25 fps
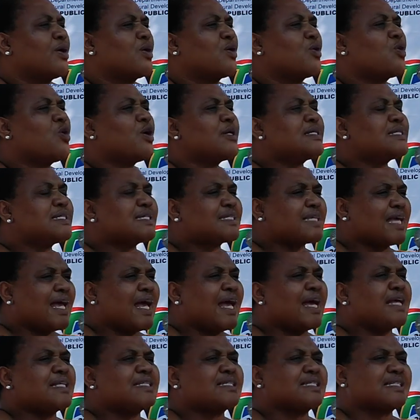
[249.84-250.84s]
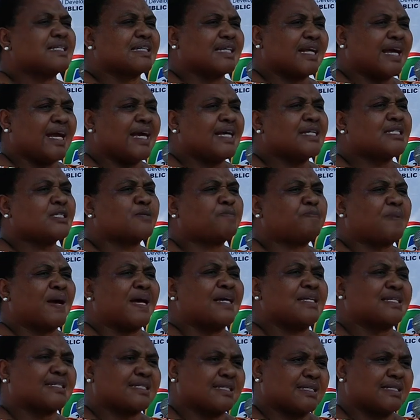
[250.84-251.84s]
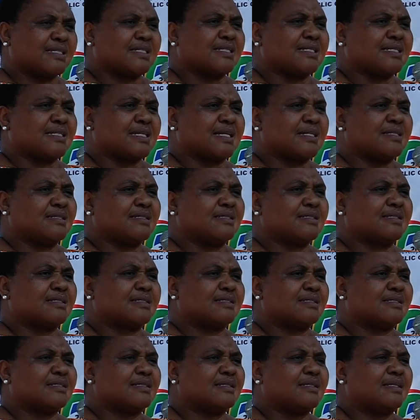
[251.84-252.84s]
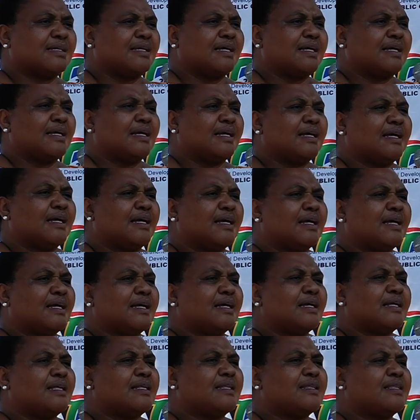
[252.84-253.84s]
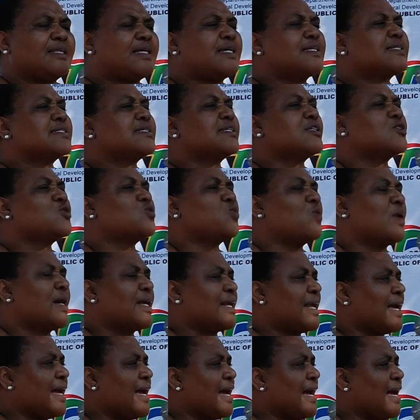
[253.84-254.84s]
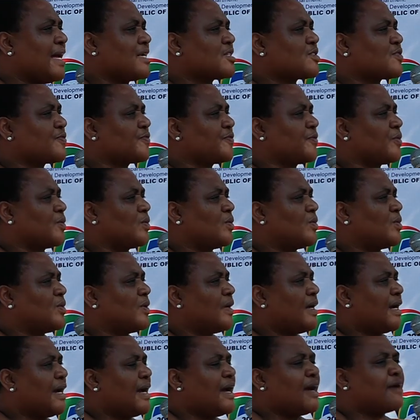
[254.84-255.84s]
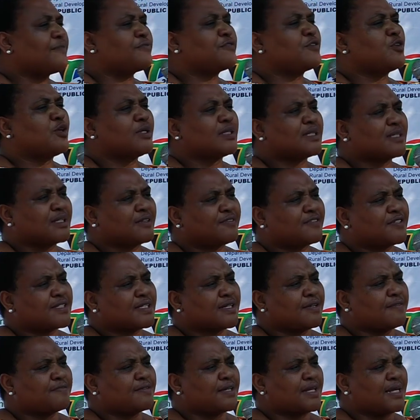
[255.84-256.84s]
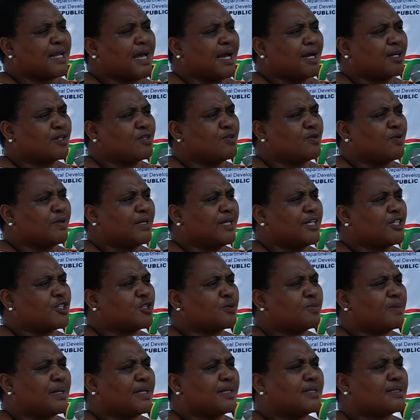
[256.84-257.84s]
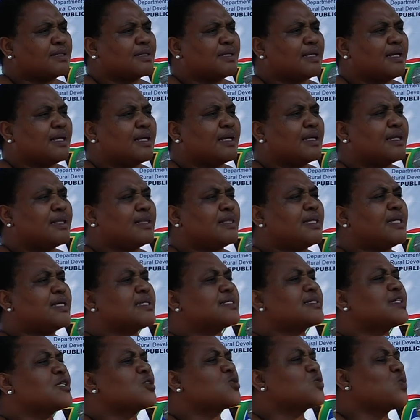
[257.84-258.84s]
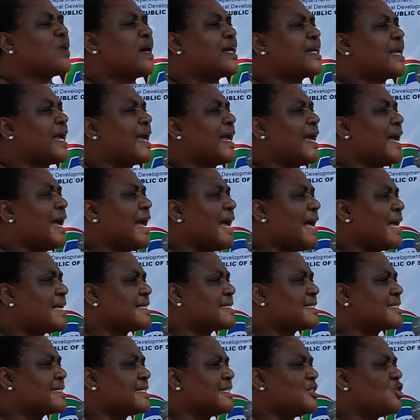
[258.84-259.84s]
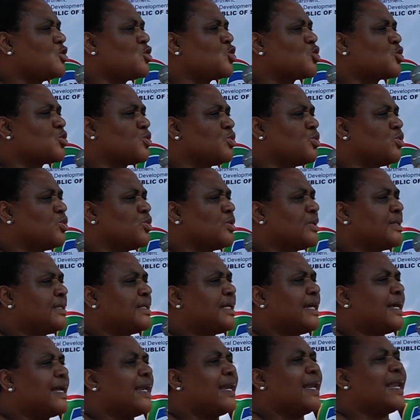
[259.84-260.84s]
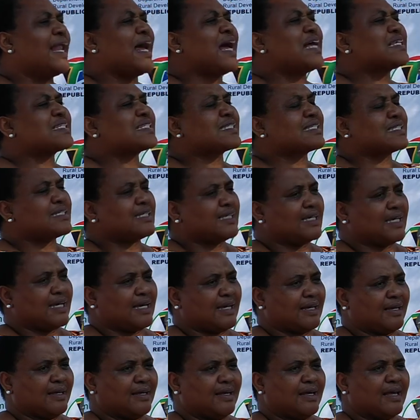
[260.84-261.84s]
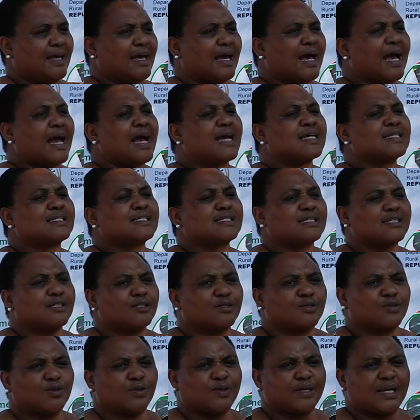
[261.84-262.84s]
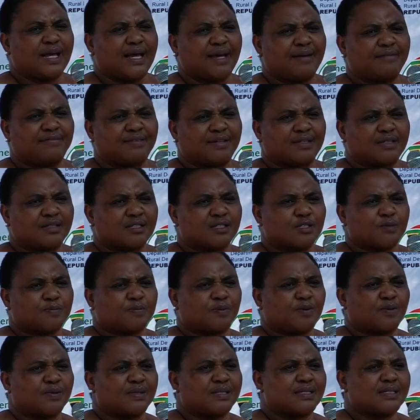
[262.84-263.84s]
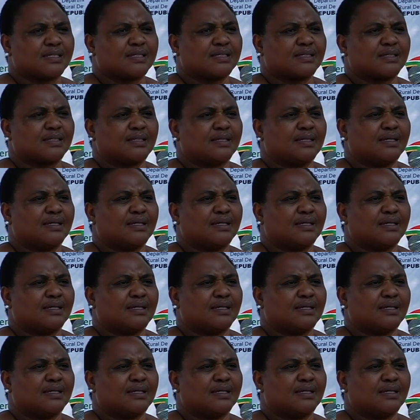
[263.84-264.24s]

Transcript: concerns raised by citizens. This is what I asked for. I've not received an acknowledgement. This is what I asked in June last year. I still don't have a response.